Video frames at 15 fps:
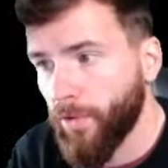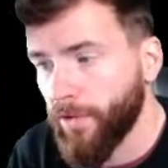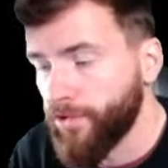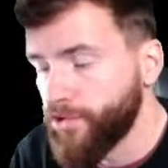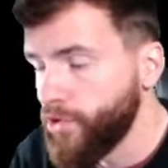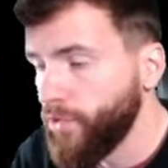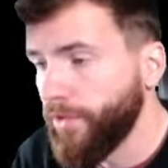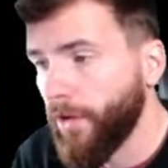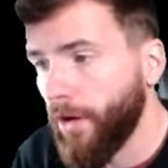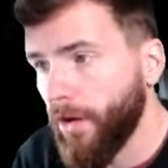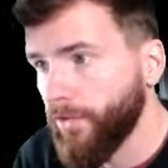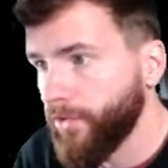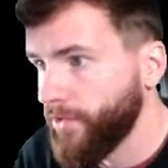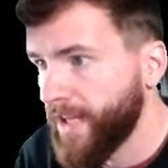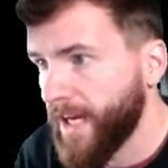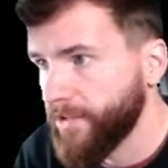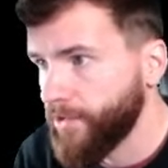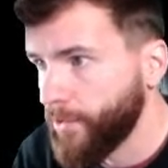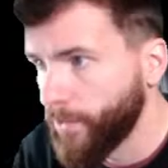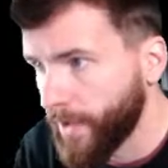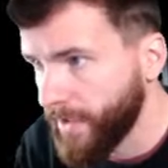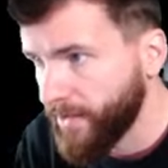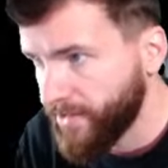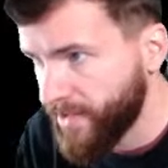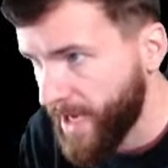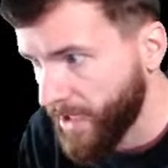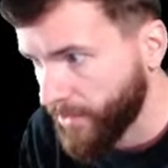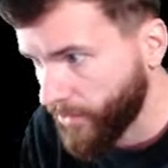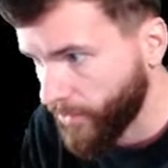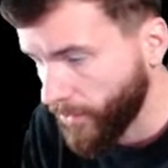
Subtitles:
they're choosing also not to raise taxes.